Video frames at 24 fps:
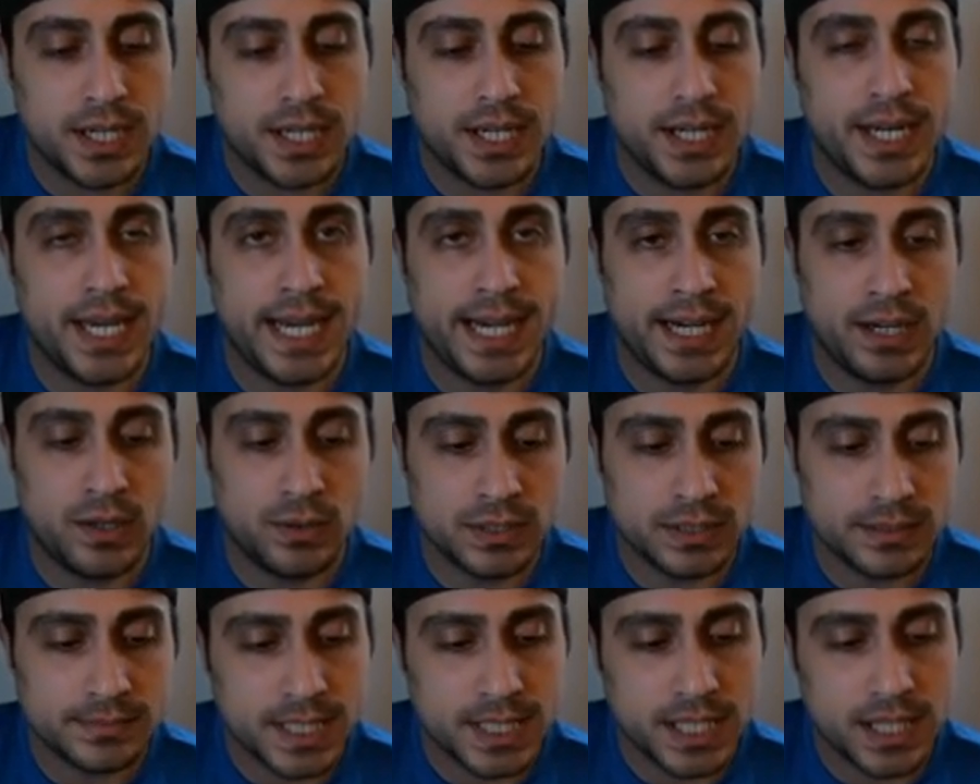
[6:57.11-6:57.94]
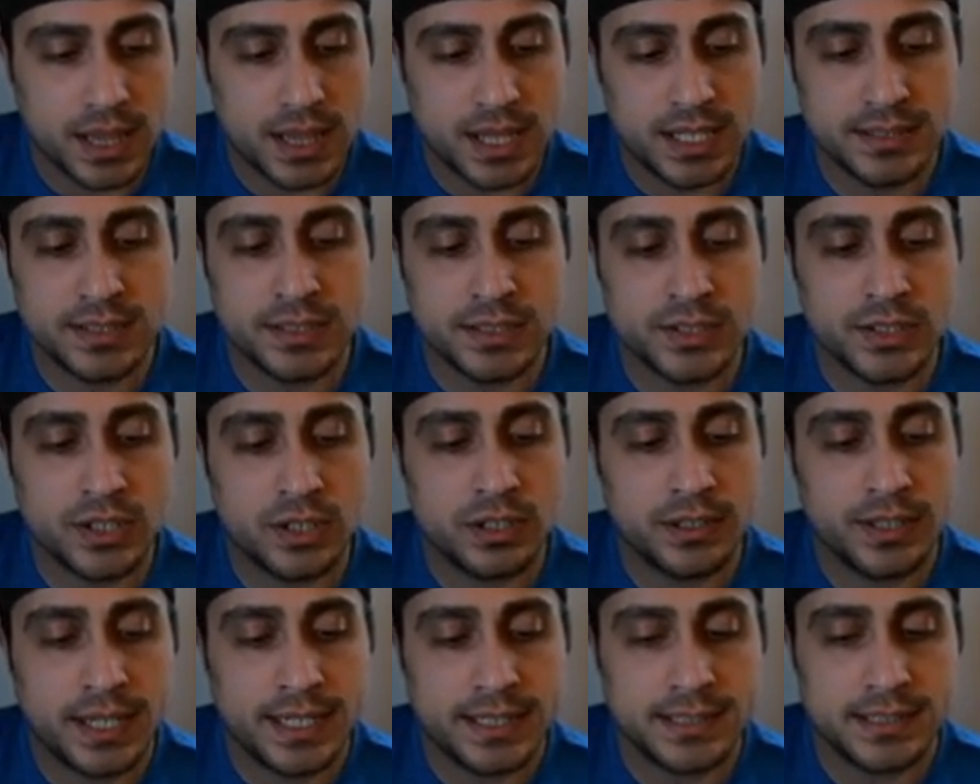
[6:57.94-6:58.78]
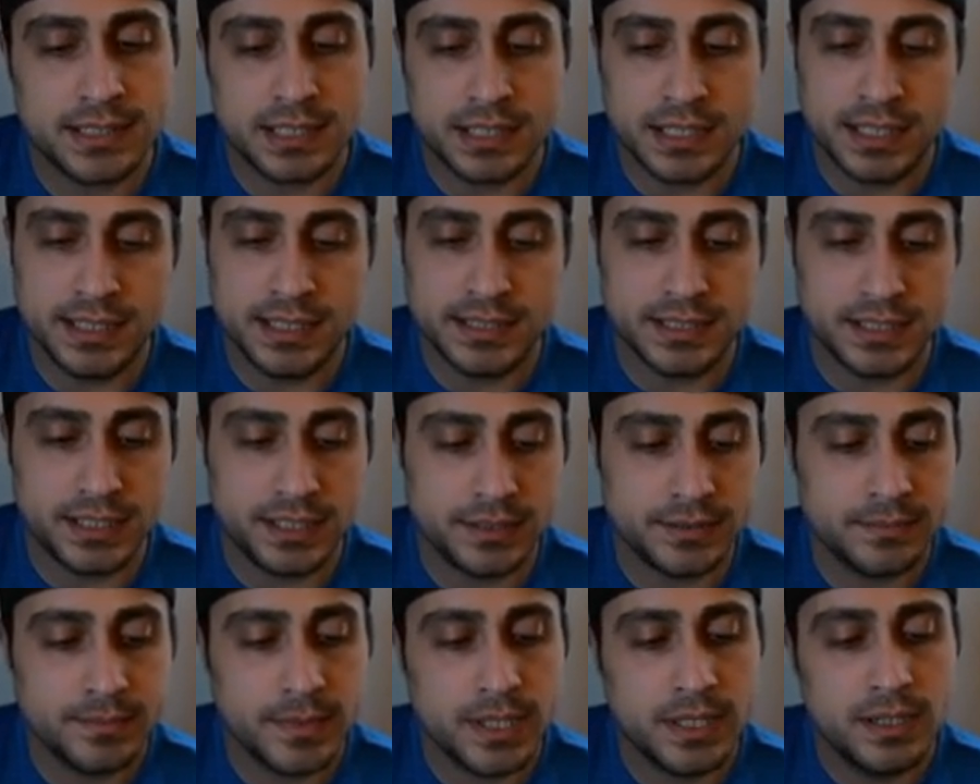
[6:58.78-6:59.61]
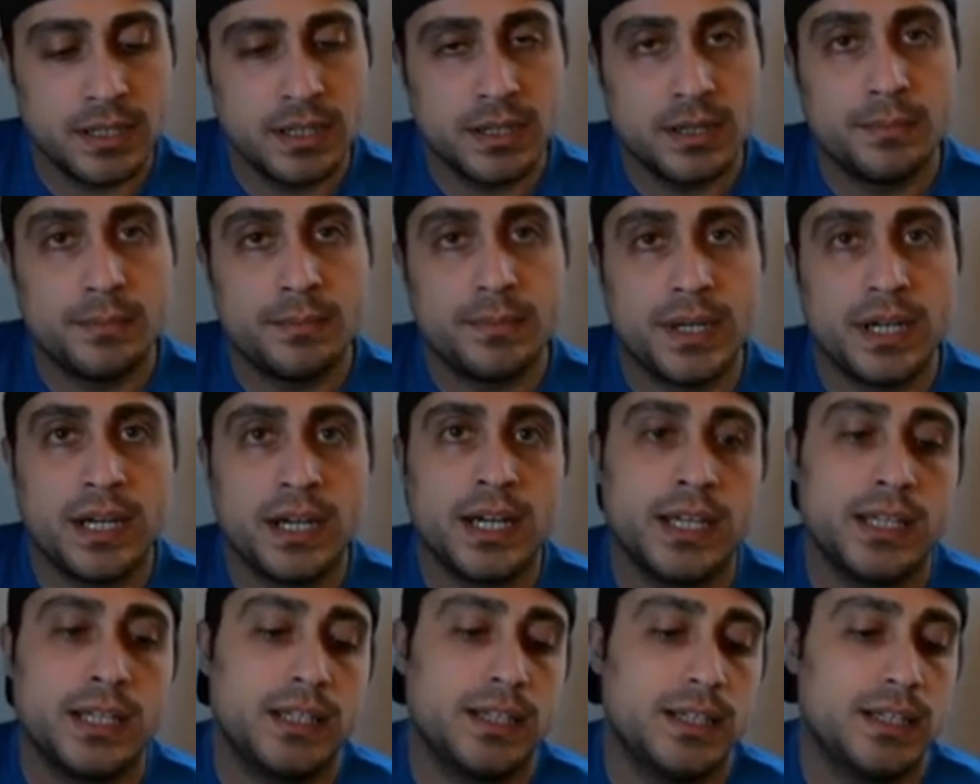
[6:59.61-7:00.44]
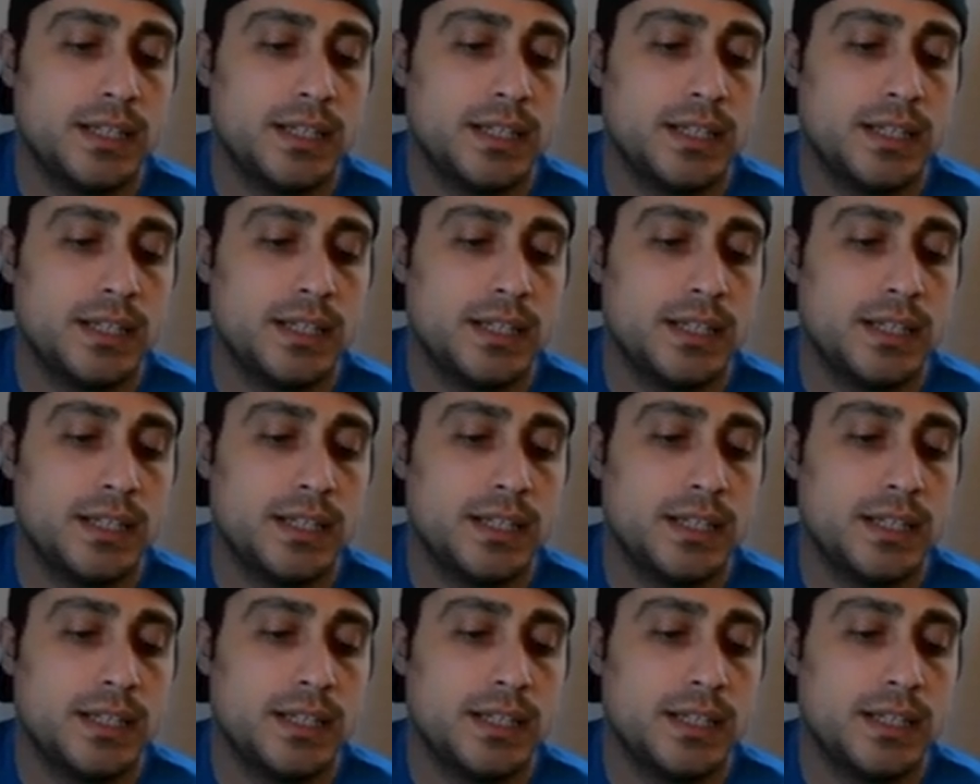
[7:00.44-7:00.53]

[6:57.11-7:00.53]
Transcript: Now, this is all nice and easy, but